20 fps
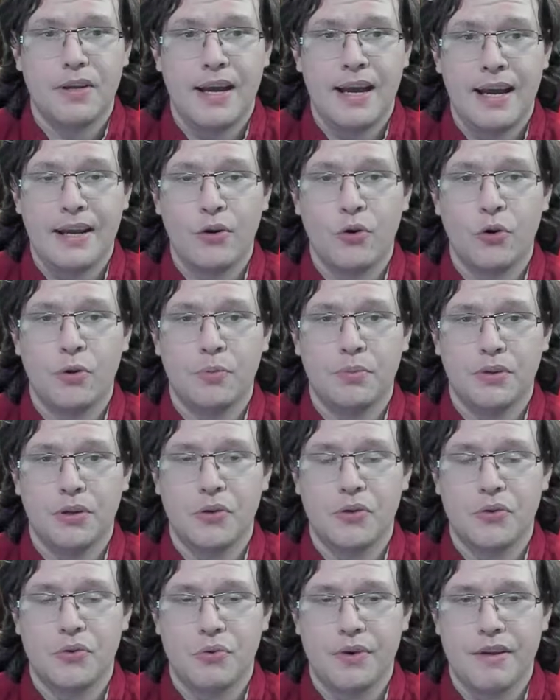at or
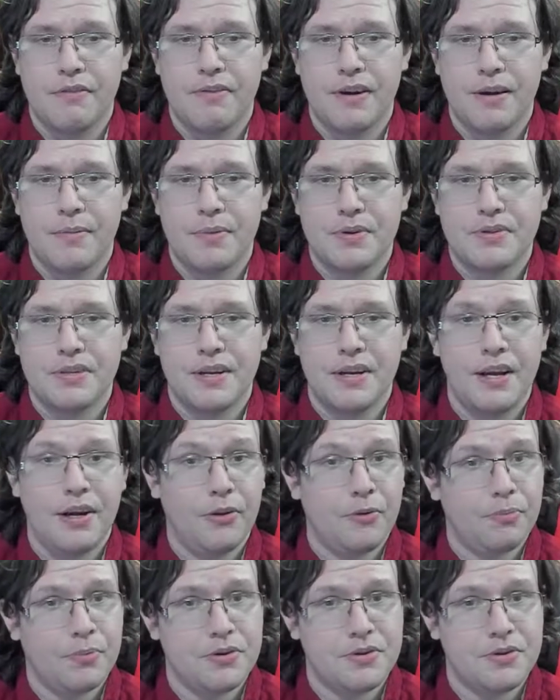below 25% health.